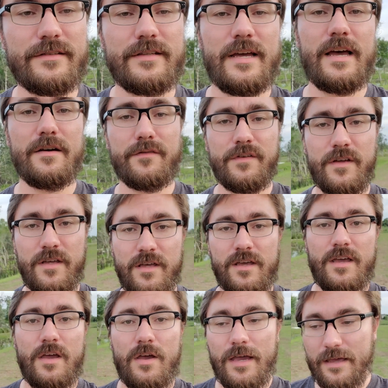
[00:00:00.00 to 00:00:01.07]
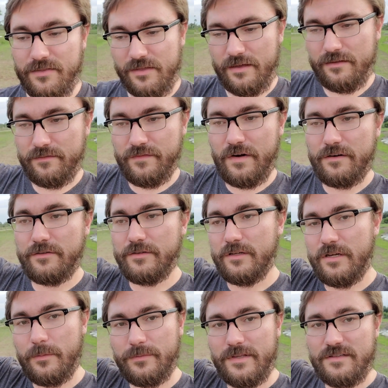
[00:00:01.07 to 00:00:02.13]
to have, and then followed a
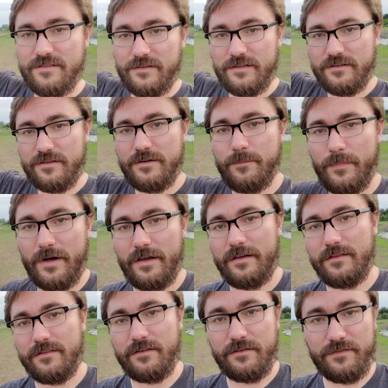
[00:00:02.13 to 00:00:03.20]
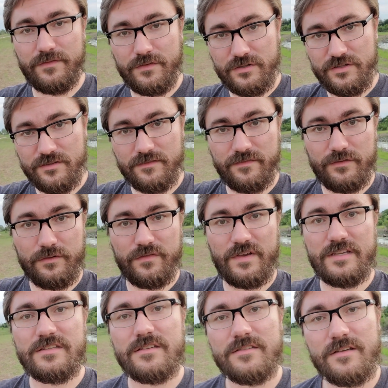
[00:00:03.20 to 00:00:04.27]
couple days later by the first few
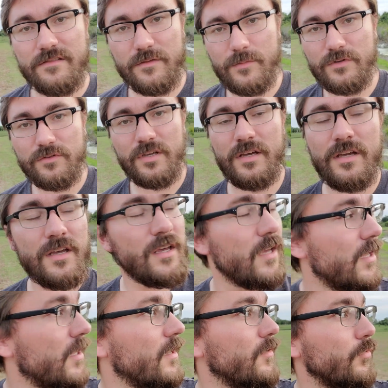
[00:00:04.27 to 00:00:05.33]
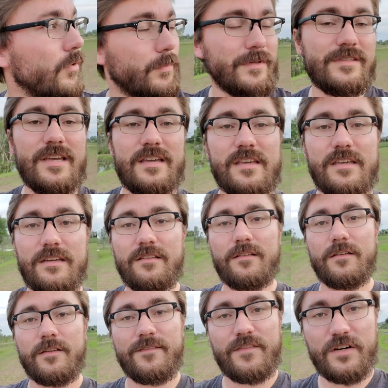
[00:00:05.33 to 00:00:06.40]
phases of the moon, will be taking it
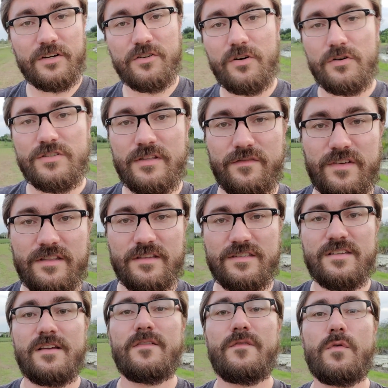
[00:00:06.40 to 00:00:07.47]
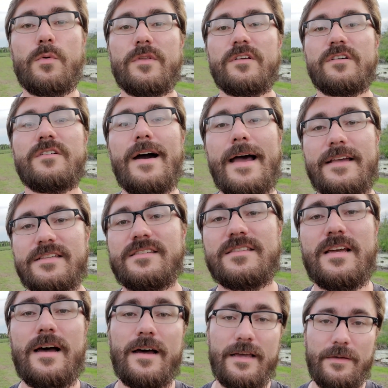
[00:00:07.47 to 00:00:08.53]
very close to Venus for the last
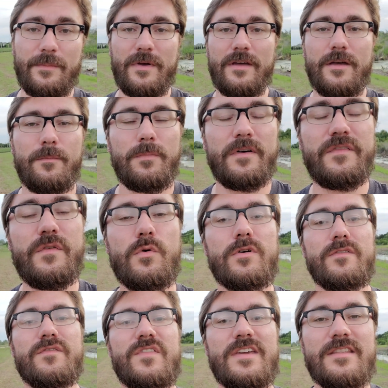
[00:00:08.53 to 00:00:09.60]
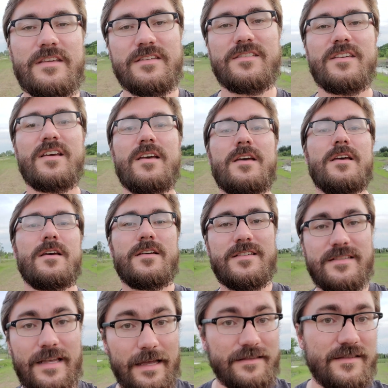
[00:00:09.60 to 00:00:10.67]
time before Venus
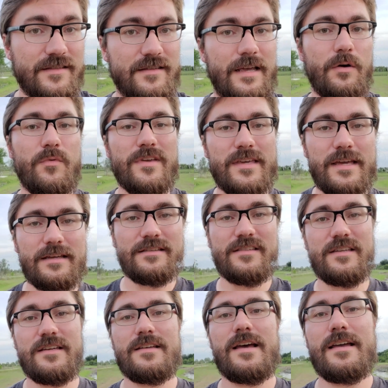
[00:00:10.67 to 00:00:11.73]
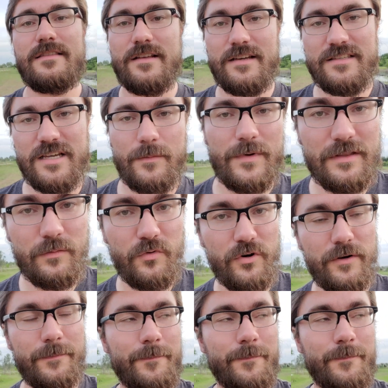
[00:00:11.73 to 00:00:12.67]
sets and we can't see it at nighttime anymore.